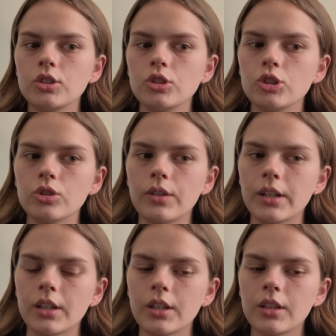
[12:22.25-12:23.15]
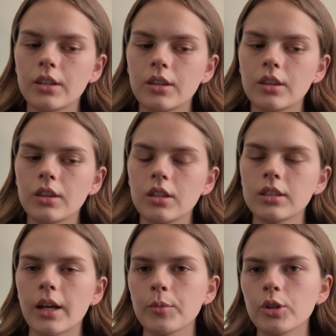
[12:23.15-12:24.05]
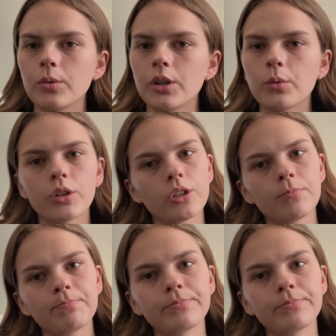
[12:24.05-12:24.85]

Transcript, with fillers: during the time you're doing your work.